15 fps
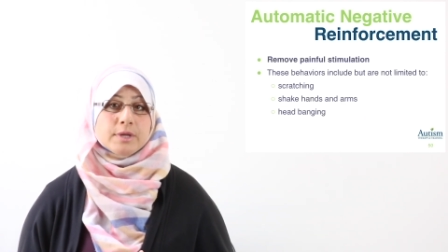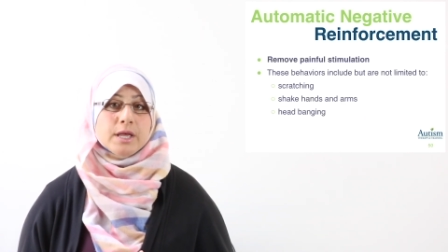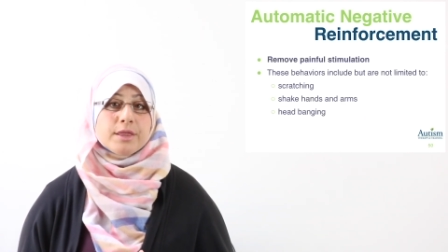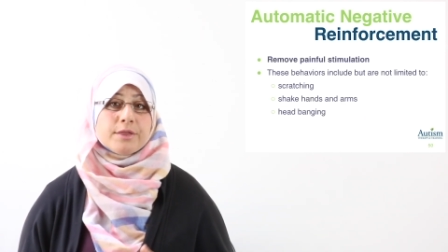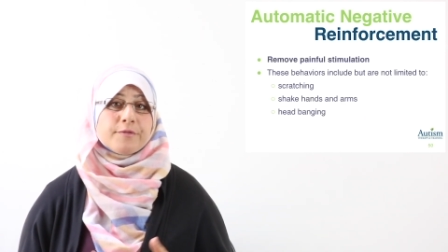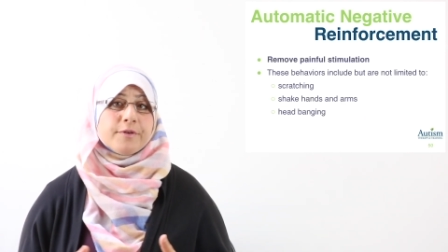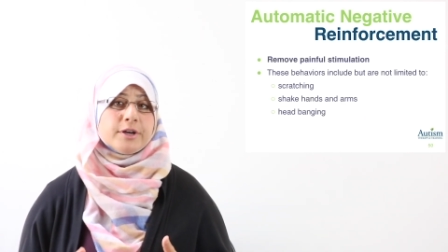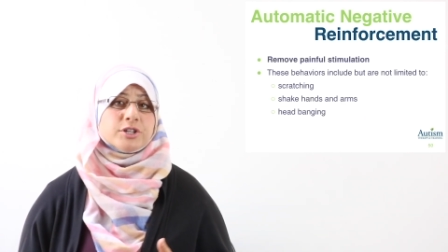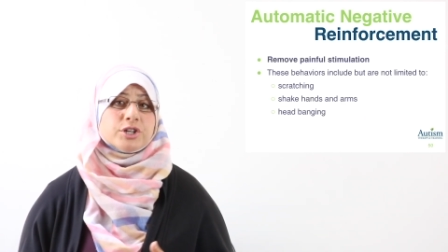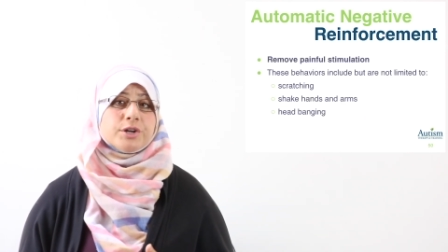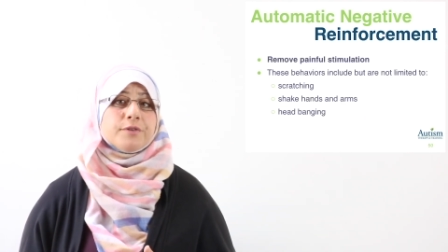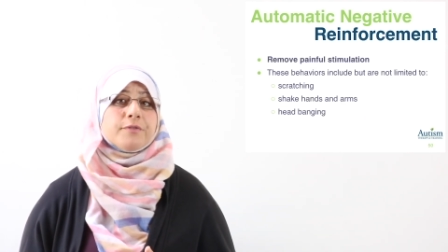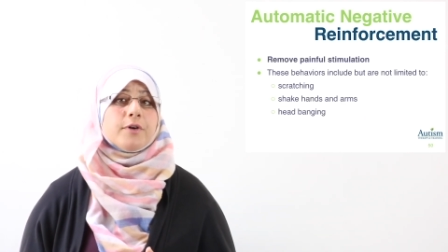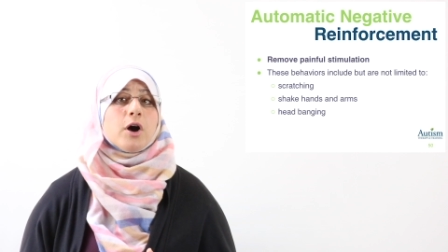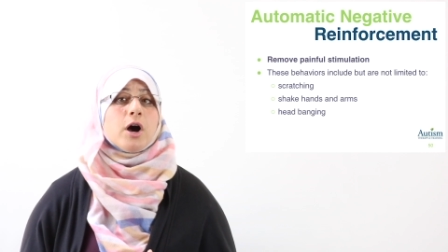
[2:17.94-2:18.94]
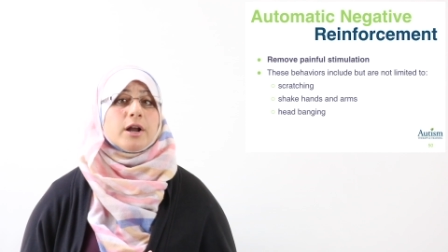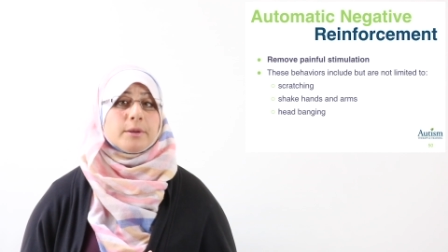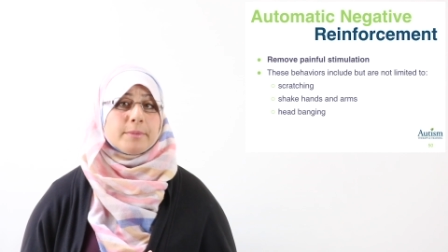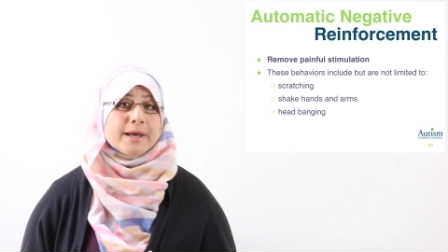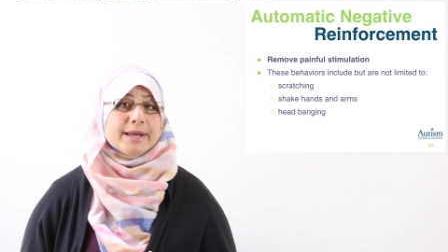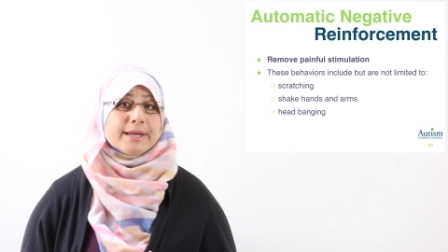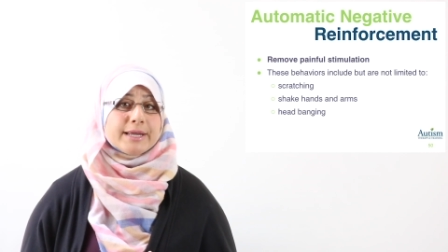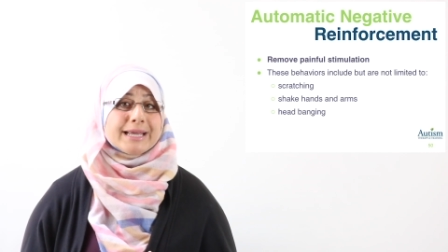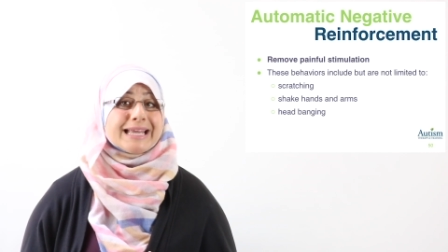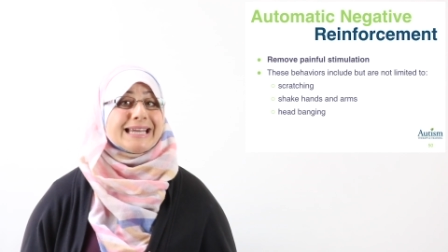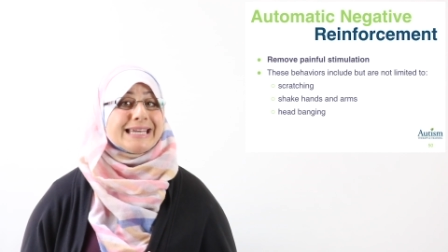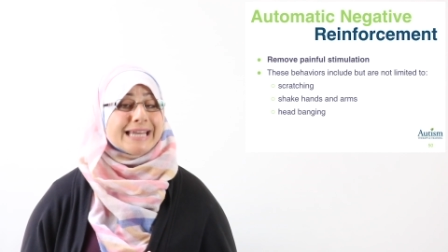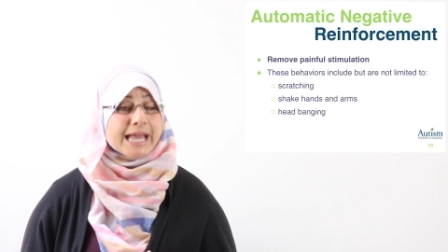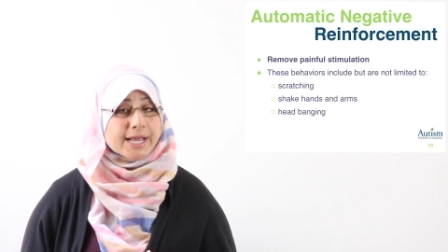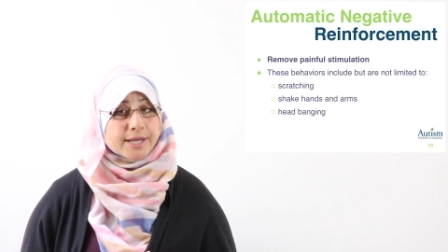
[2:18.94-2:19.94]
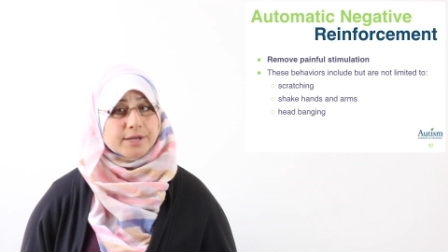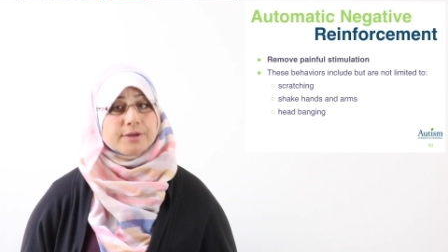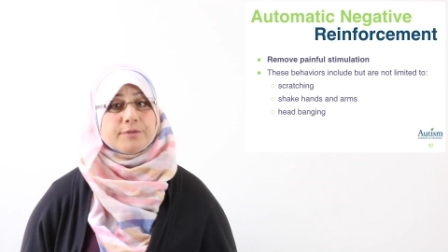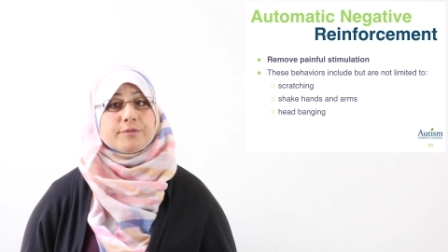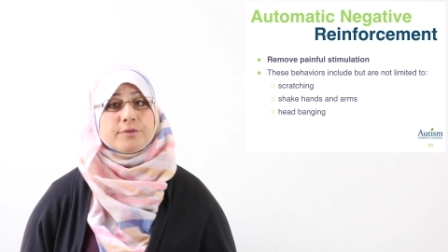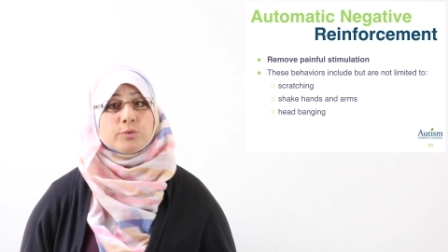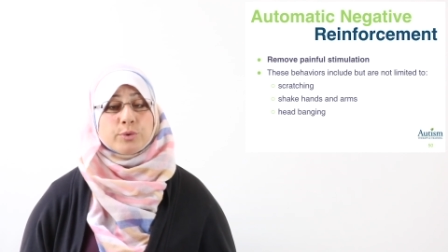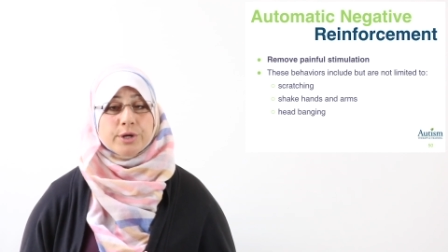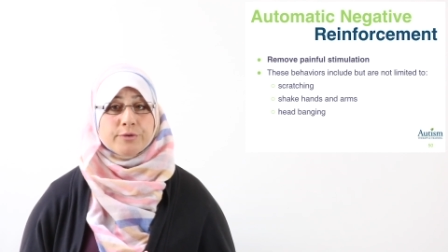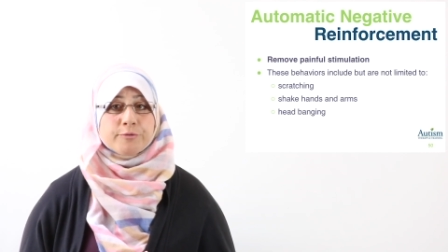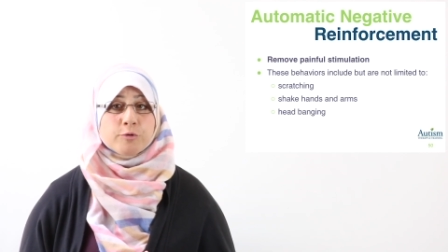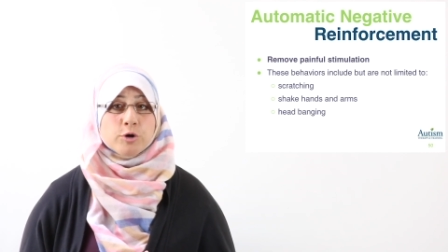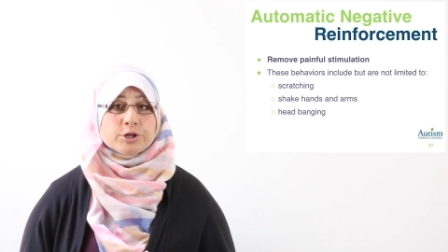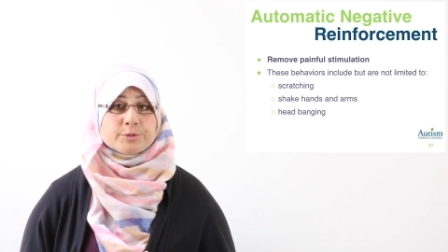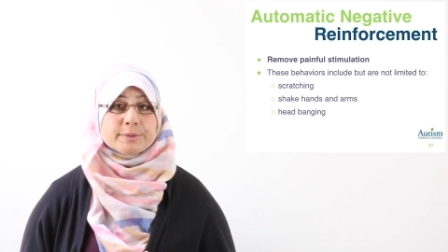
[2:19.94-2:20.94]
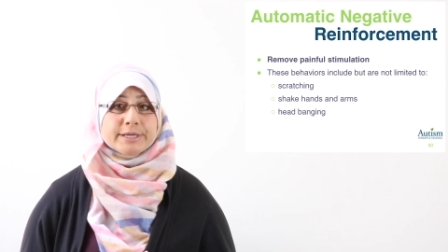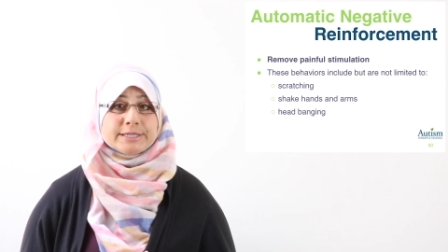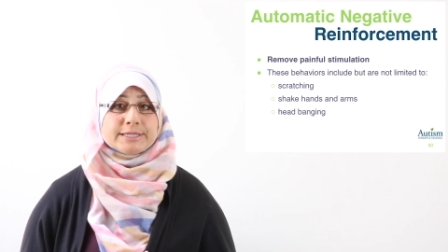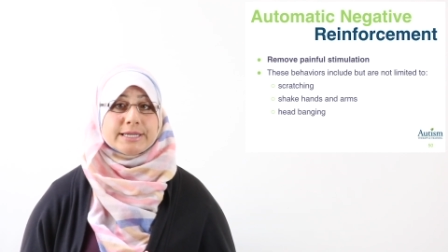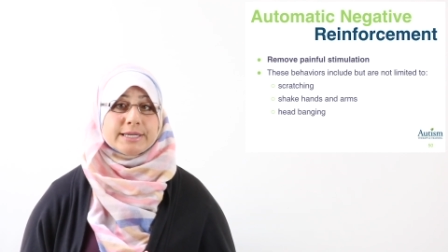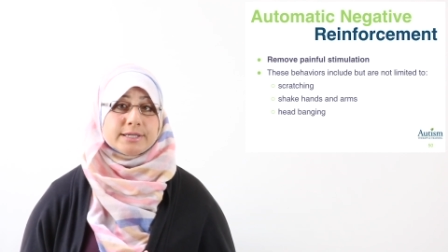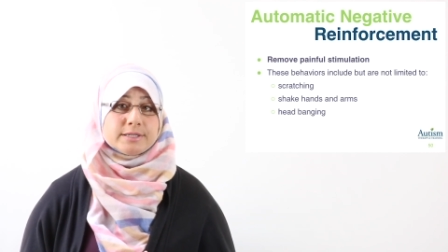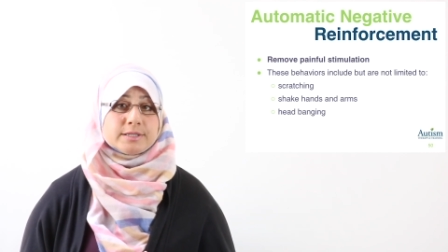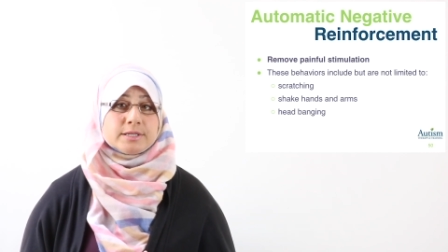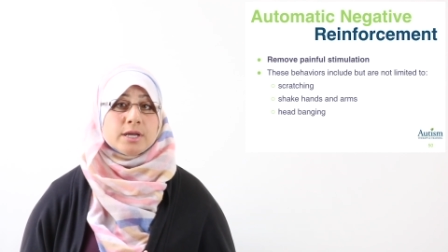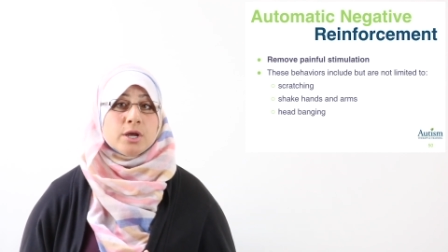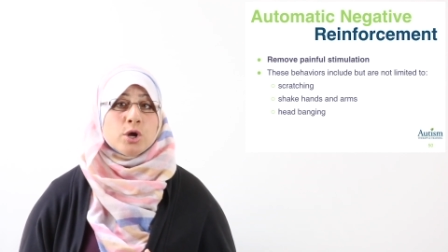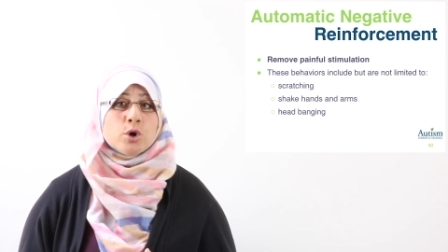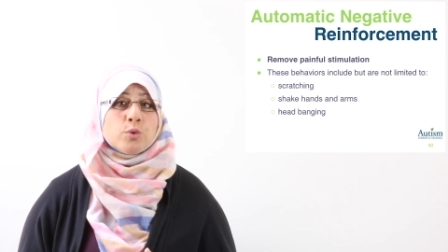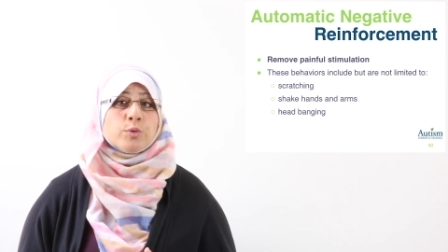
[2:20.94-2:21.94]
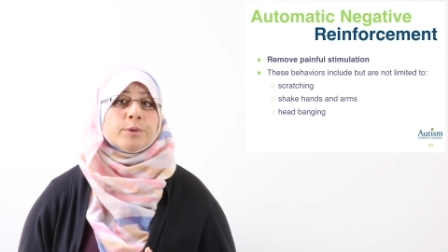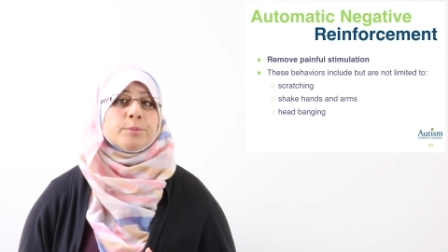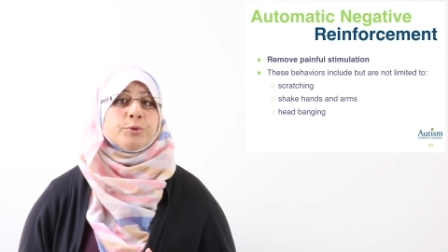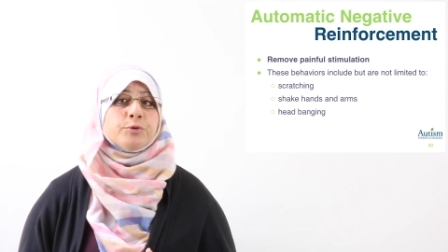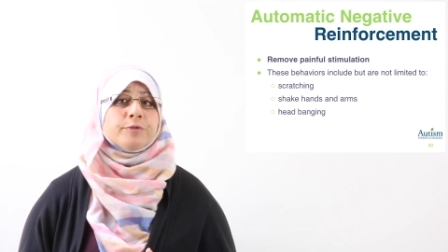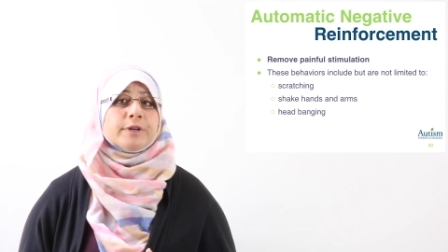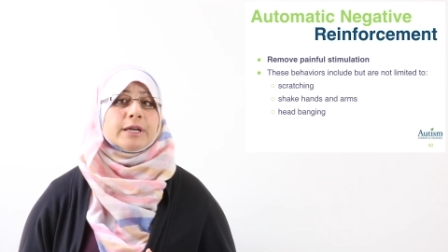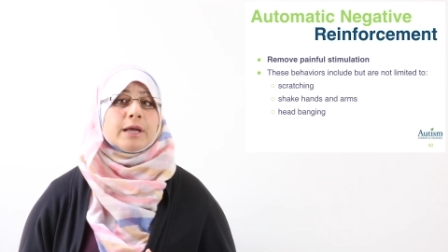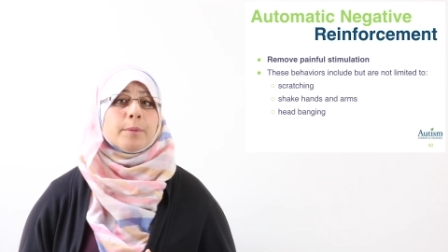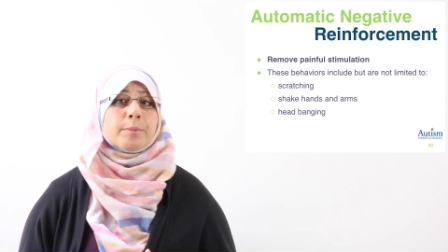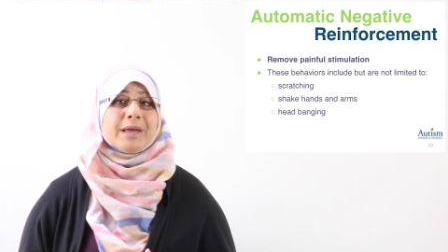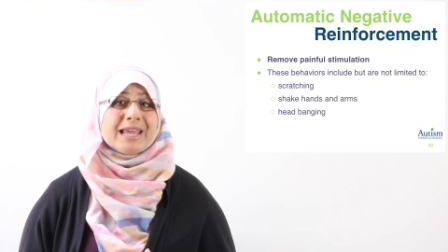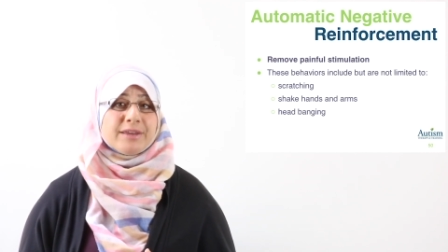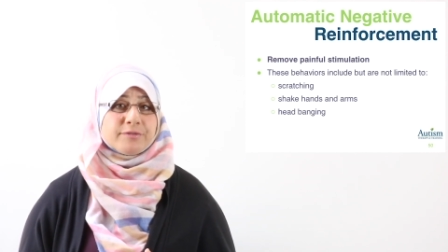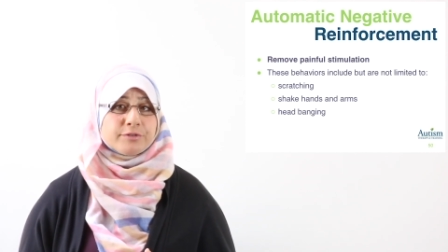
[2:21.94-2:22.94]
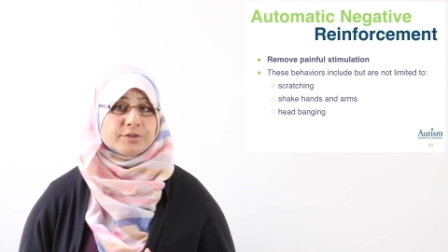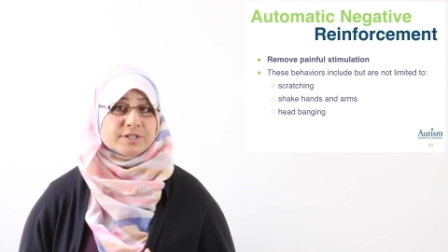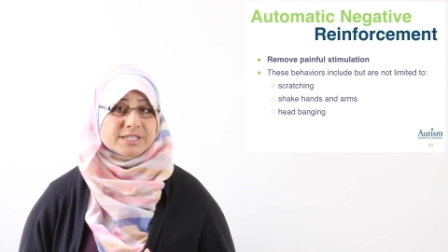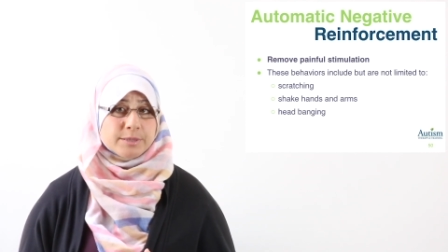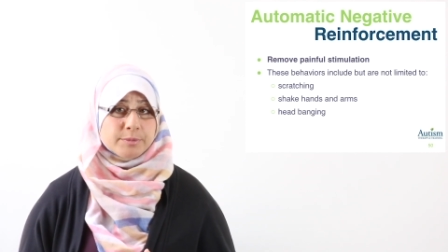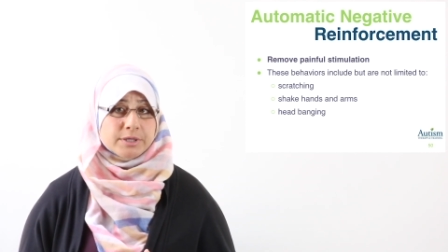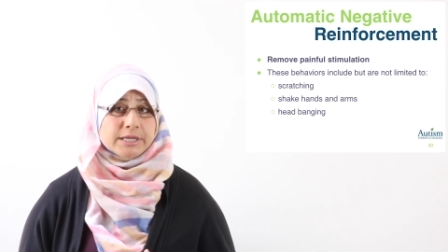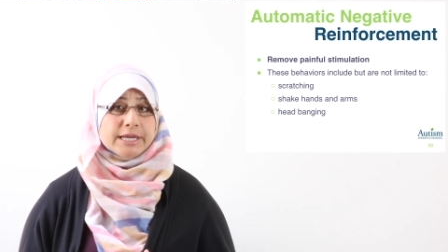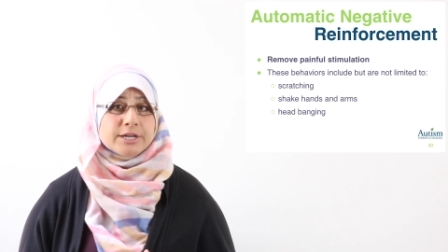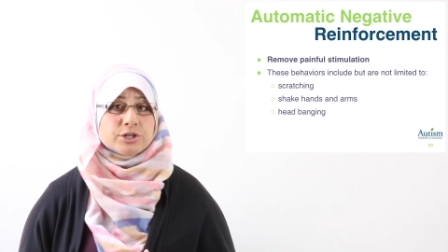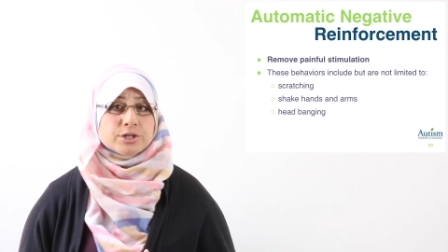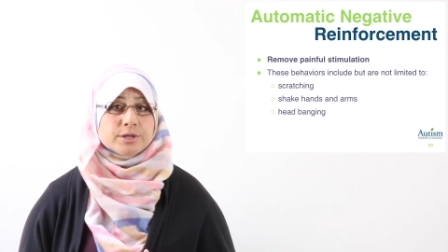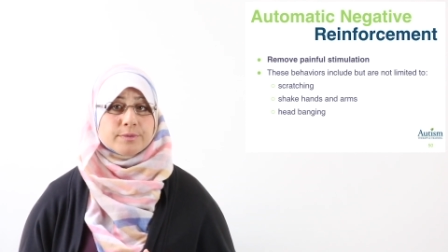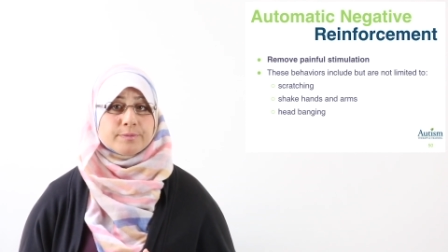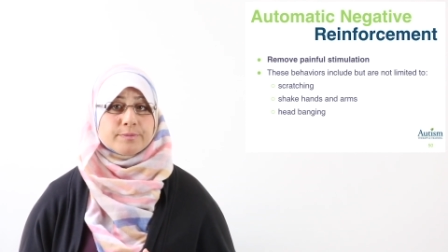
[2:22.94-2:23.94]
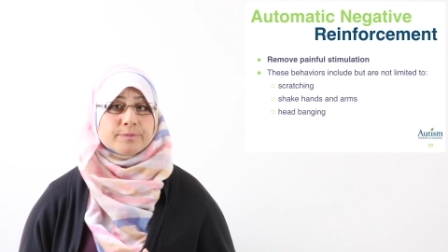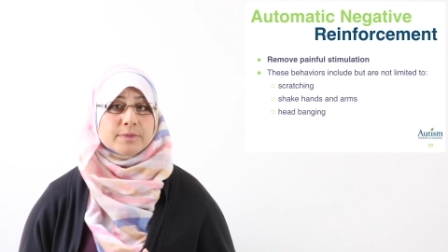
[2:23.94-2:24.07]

The function of automatic negative reinforcement is removing painful stimulation.